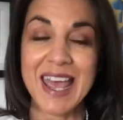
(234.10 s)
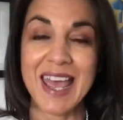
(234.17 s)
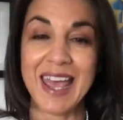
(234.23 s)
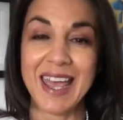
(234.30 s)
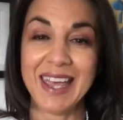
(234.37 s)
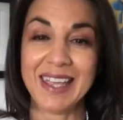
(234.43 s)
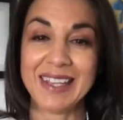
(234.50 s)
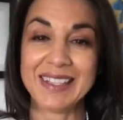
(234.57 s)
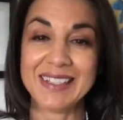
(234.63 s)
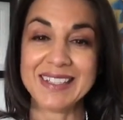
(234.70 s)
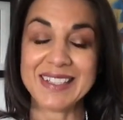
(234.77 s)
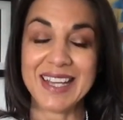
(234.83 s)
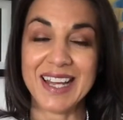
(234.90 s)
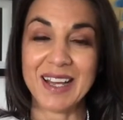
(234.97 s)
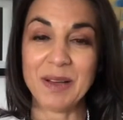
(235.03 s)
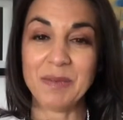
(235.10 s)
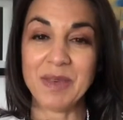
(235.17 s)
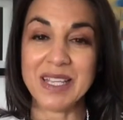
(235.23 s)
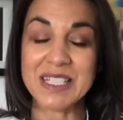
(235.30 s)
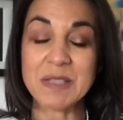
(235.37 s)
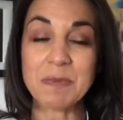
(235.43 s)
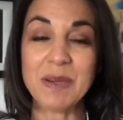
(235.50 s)
and um,
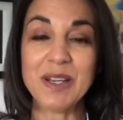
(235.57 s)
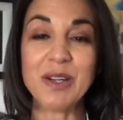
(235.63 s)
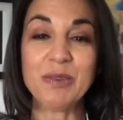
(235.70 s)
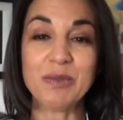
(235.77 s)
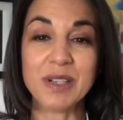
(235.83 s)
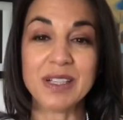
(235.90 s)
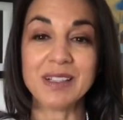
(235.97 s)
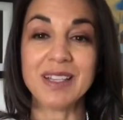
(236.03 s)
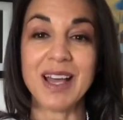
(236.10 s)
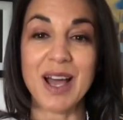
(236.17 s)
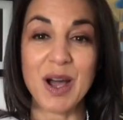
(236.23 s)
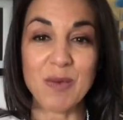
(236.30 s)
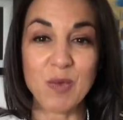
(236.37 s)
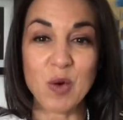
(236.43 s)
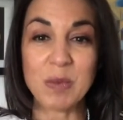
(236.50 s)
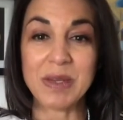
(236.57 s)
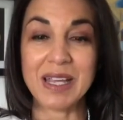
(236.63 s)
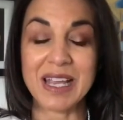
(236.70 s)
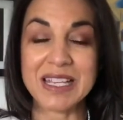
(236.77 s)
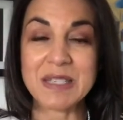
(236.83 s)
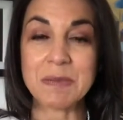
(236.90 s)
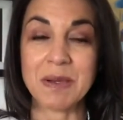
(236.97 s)
it's been a real
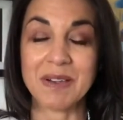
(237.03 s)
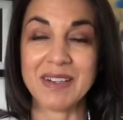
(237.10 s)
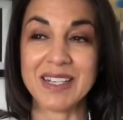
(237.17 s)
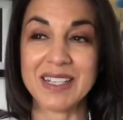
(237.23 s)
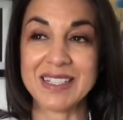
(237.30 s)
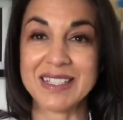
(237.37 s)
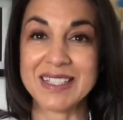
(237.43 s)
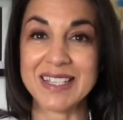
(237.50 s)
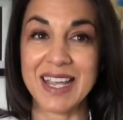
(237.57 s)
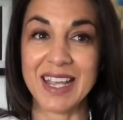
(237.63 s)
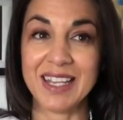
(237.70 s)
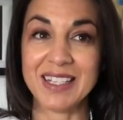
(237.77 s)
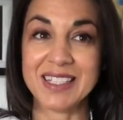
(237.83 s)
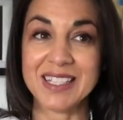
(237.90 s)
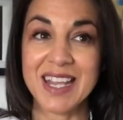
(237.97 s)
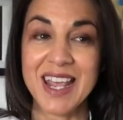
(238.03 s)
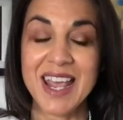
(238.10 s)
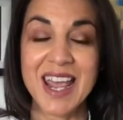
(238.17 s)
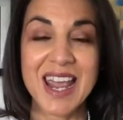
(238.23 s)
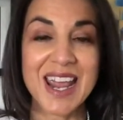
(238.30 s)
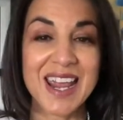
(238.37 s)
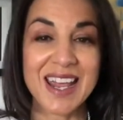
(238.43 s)
heartwarming experience and
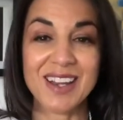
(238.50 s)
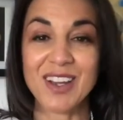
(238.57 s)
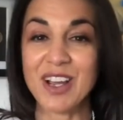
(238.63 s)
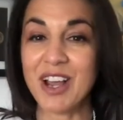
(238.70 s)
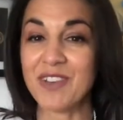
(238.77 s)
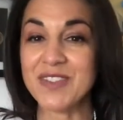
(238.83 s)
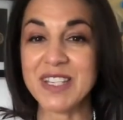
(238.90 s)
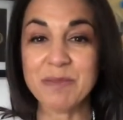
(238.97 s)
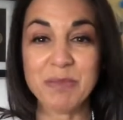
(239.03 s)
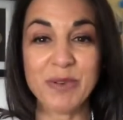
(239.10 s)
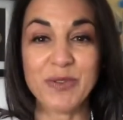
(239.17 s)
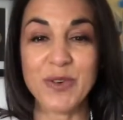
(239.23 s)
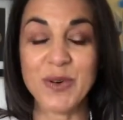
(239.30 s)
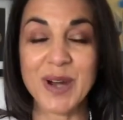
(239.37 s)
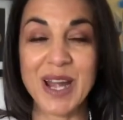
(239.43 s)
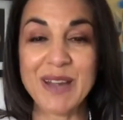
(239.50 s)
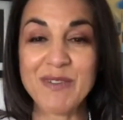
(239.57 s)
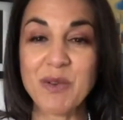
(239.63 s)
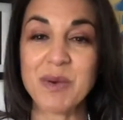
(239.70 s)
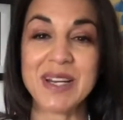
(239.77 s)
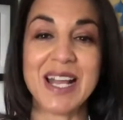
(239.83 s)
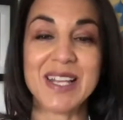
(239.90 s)
like I've said before,
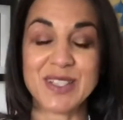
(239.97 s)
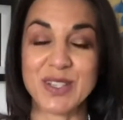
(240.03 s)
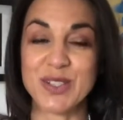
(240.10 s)
everyone has a